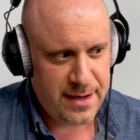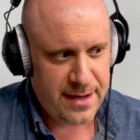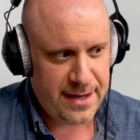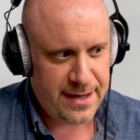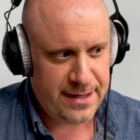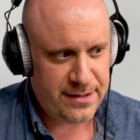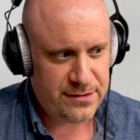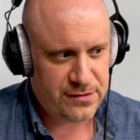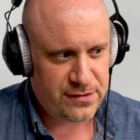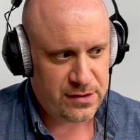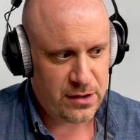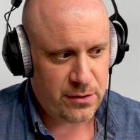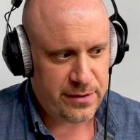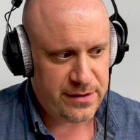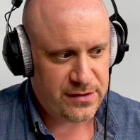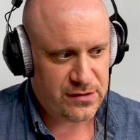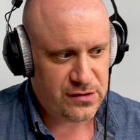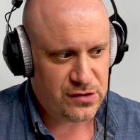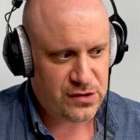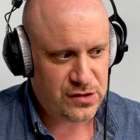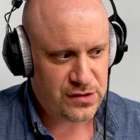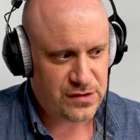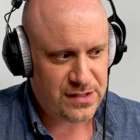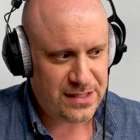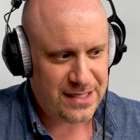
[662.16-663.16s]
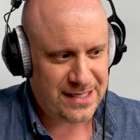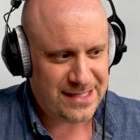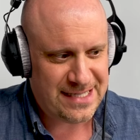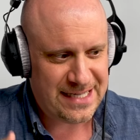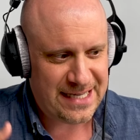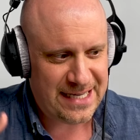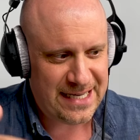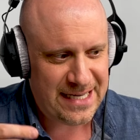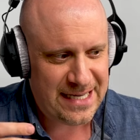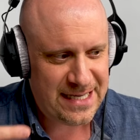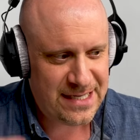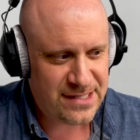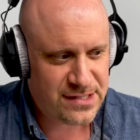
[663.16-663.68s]
And so it's just, it's
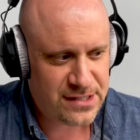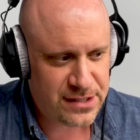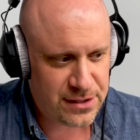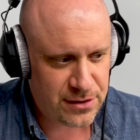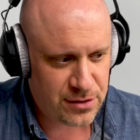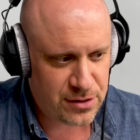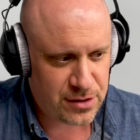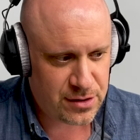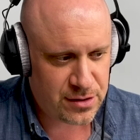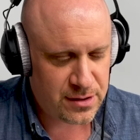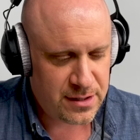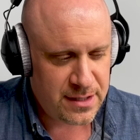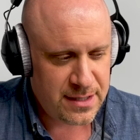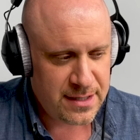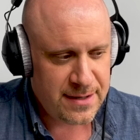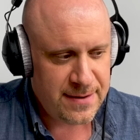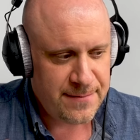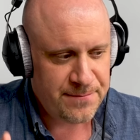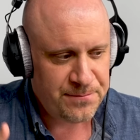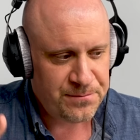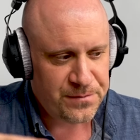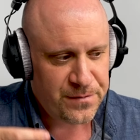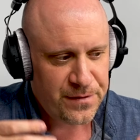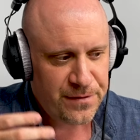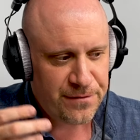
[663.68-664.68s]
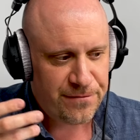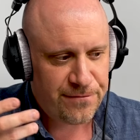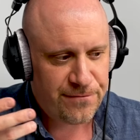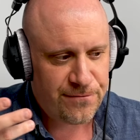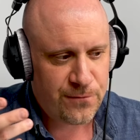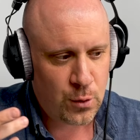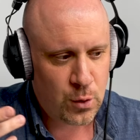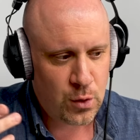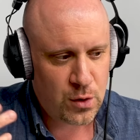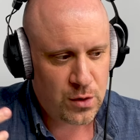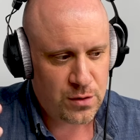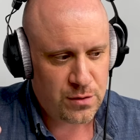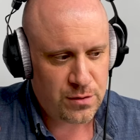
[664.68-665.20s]
easier...
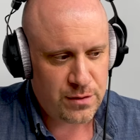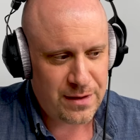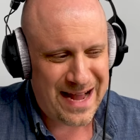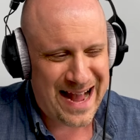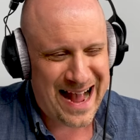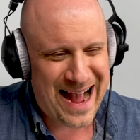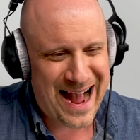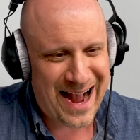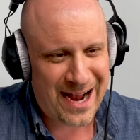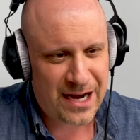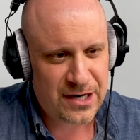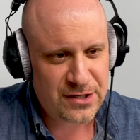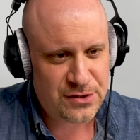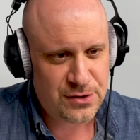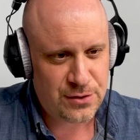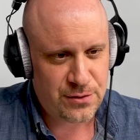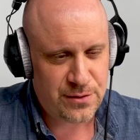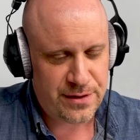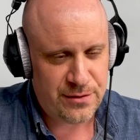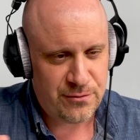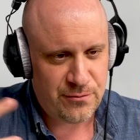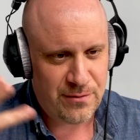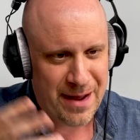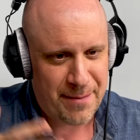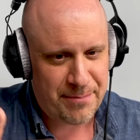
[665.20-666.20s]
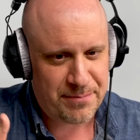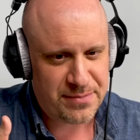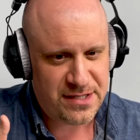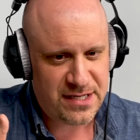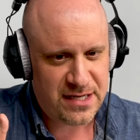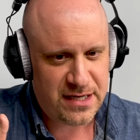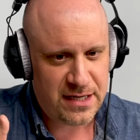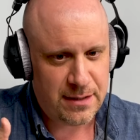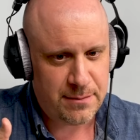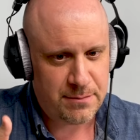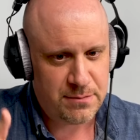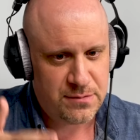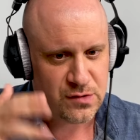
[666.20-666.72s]
for actor and rep
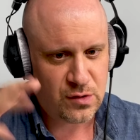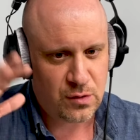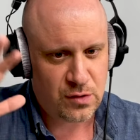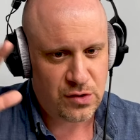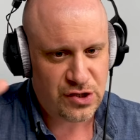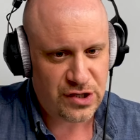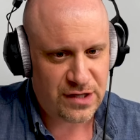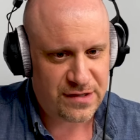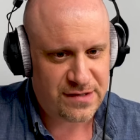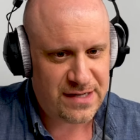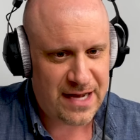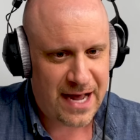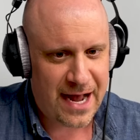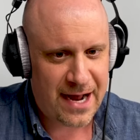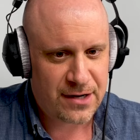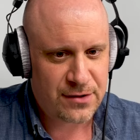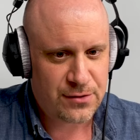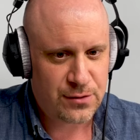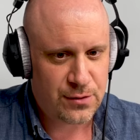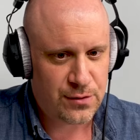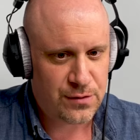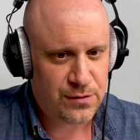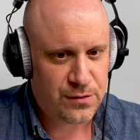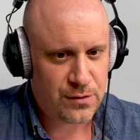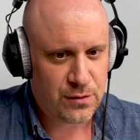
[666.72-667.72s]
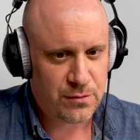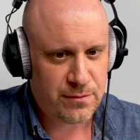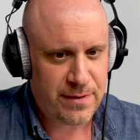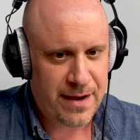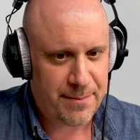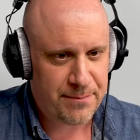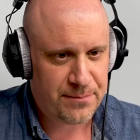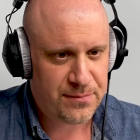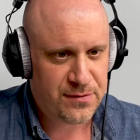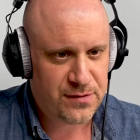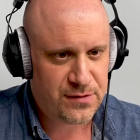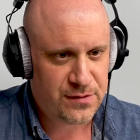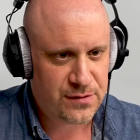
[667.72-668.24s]
teams, or just actors or
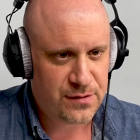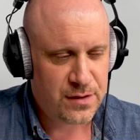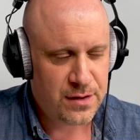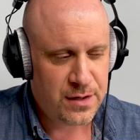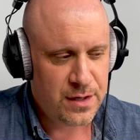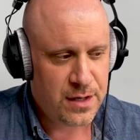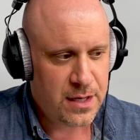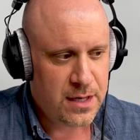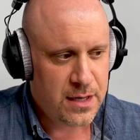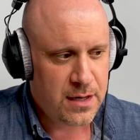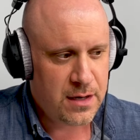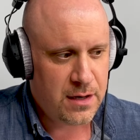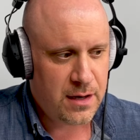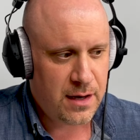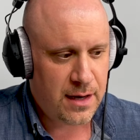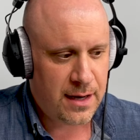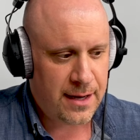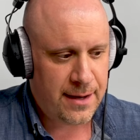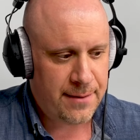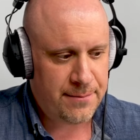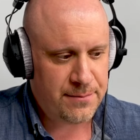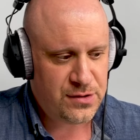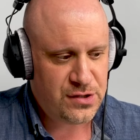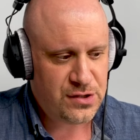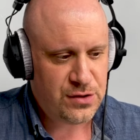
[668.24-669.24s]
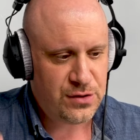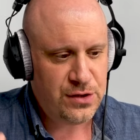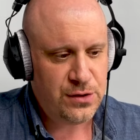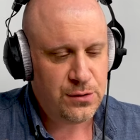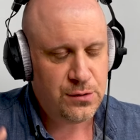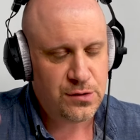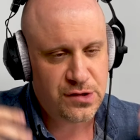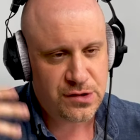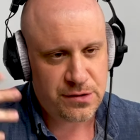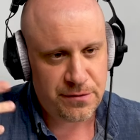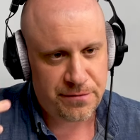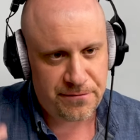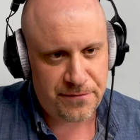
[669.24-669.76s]
reps, to
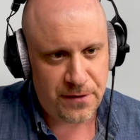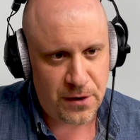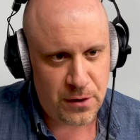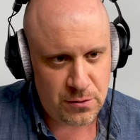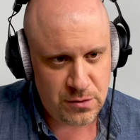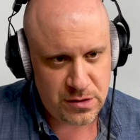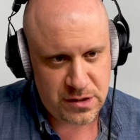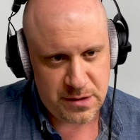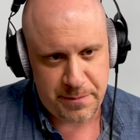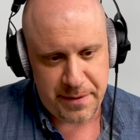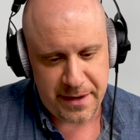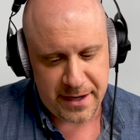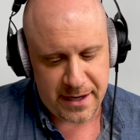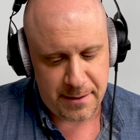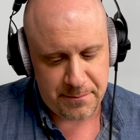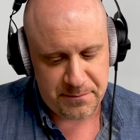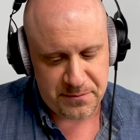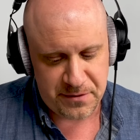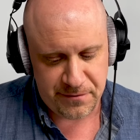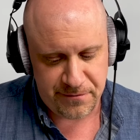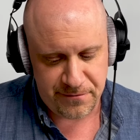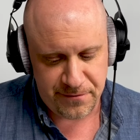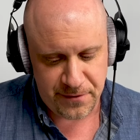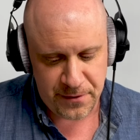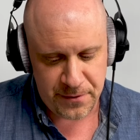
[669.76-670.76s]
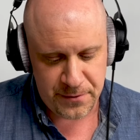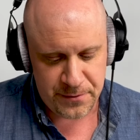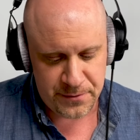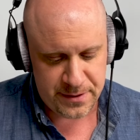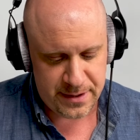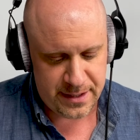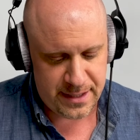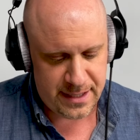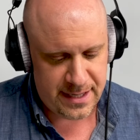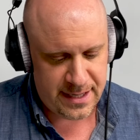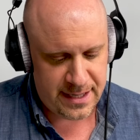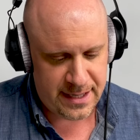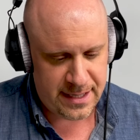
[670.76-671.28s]
use the phone, to pick up the phone
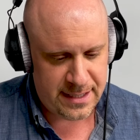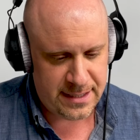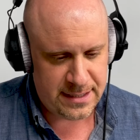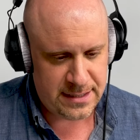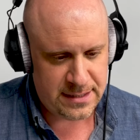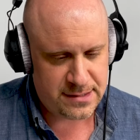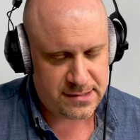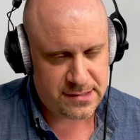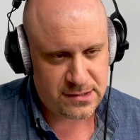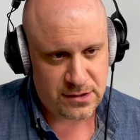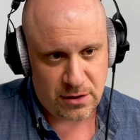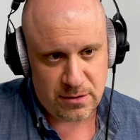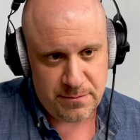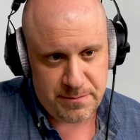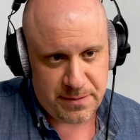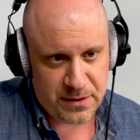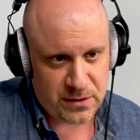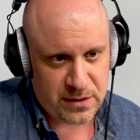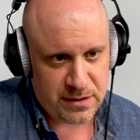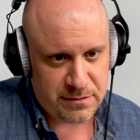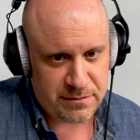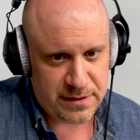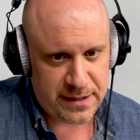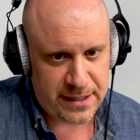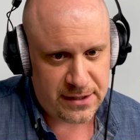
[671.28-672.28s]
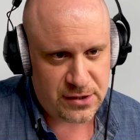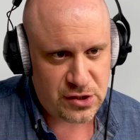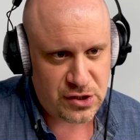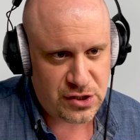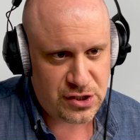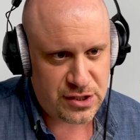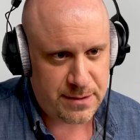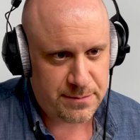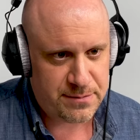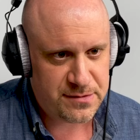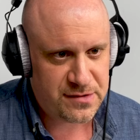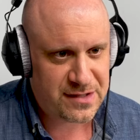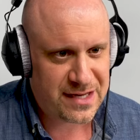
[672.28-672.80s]
and start building
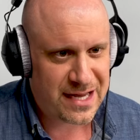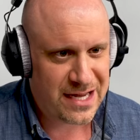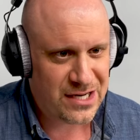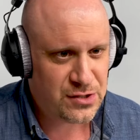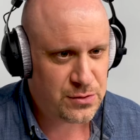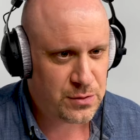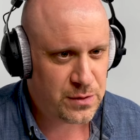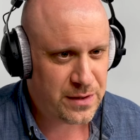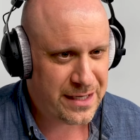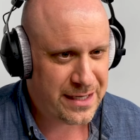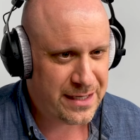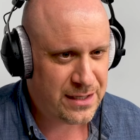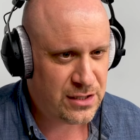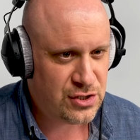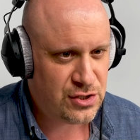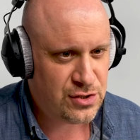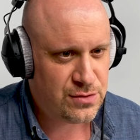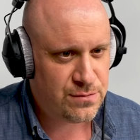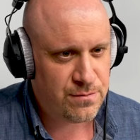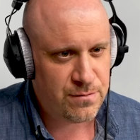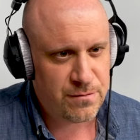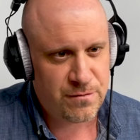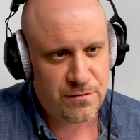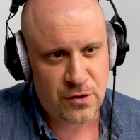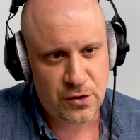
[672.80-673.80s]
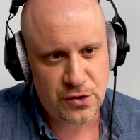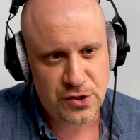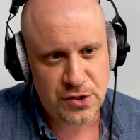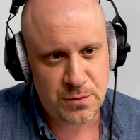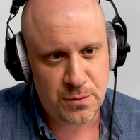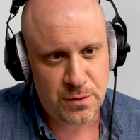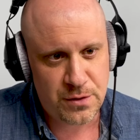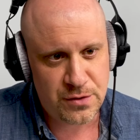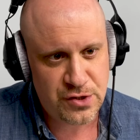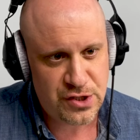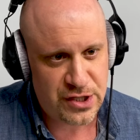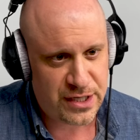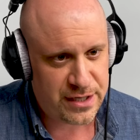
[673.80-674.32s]
relationships, scheduling
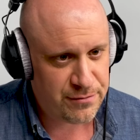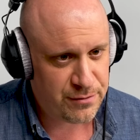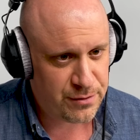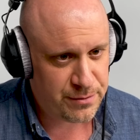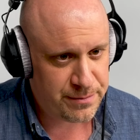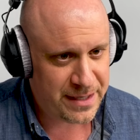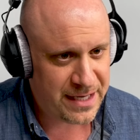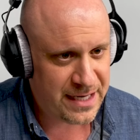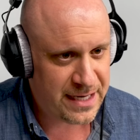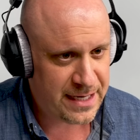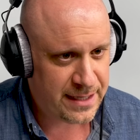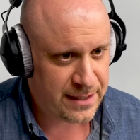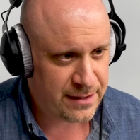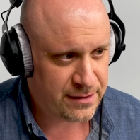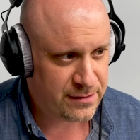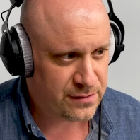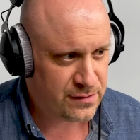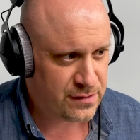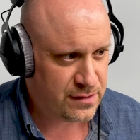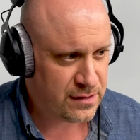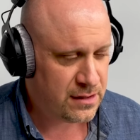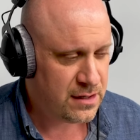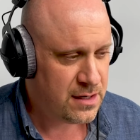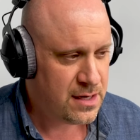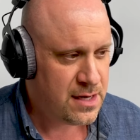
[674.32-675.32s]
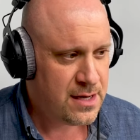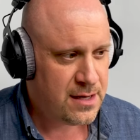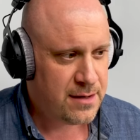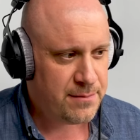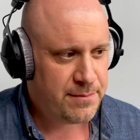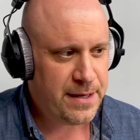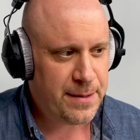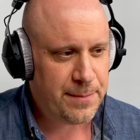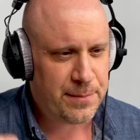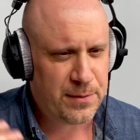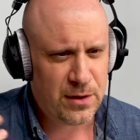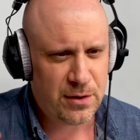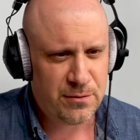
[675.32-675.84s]
virtual general meetings, and
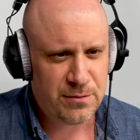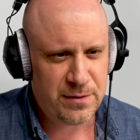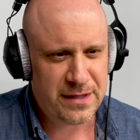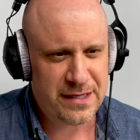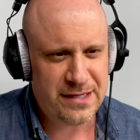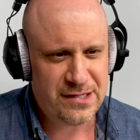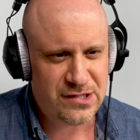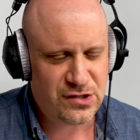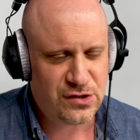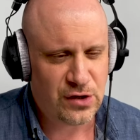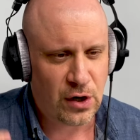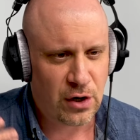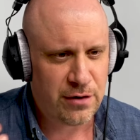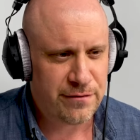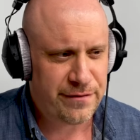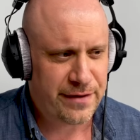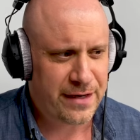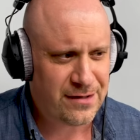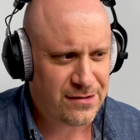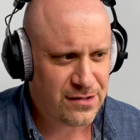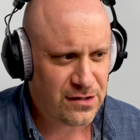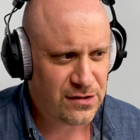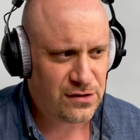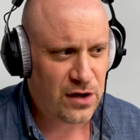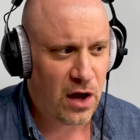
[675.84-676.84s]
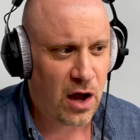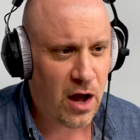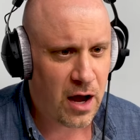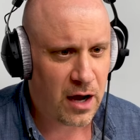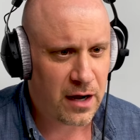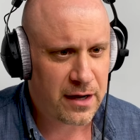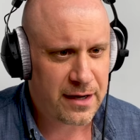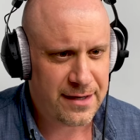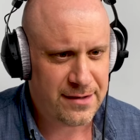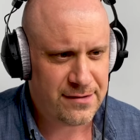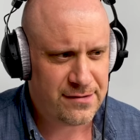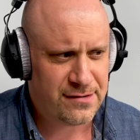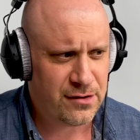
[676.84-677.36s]
people are really starving to talk.
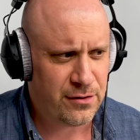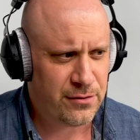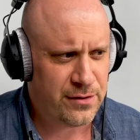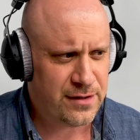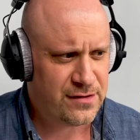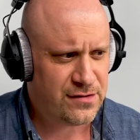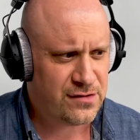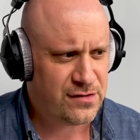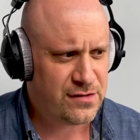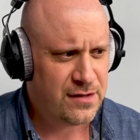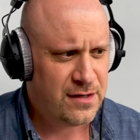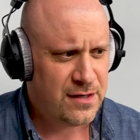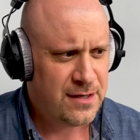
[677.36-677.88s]
And so it's,